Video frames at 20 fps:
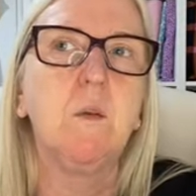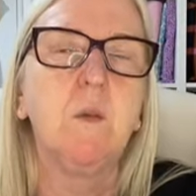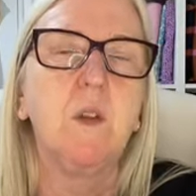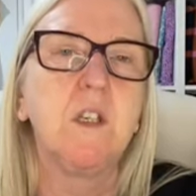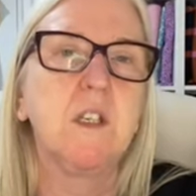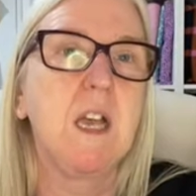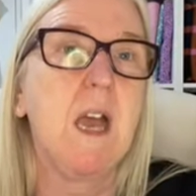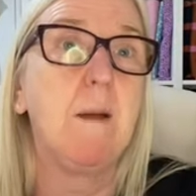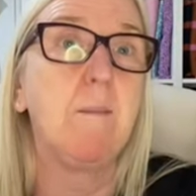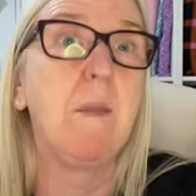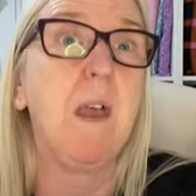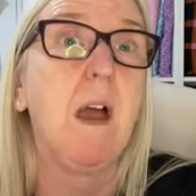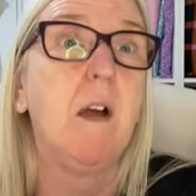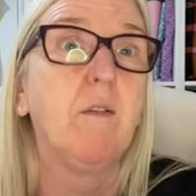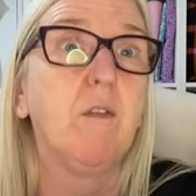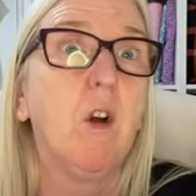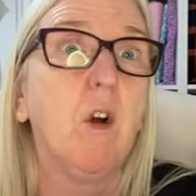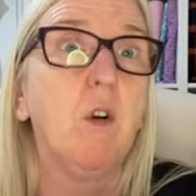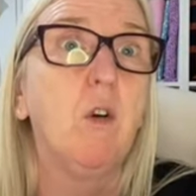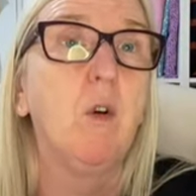the time that I've
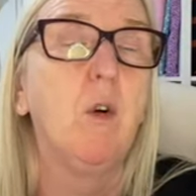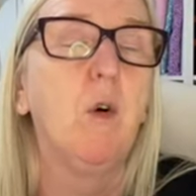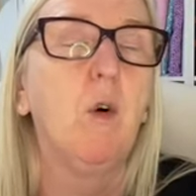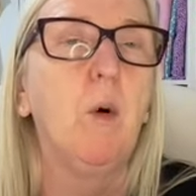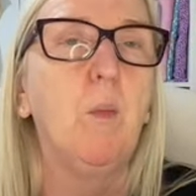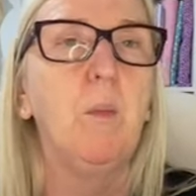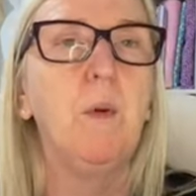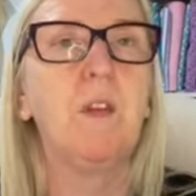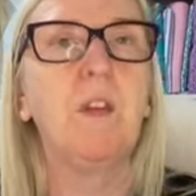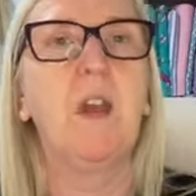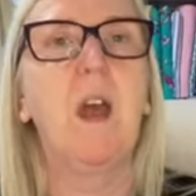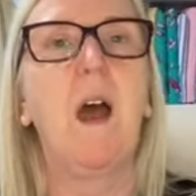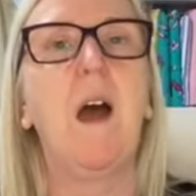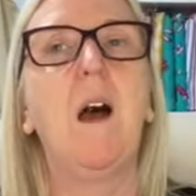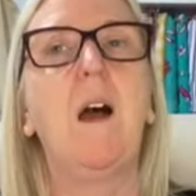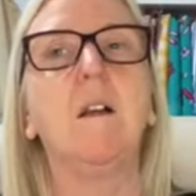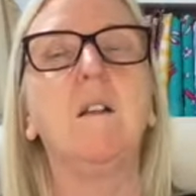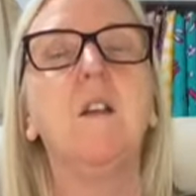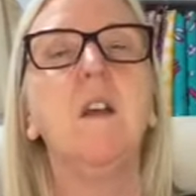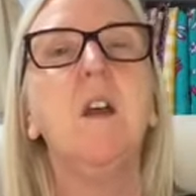got at home with
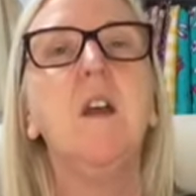Carl.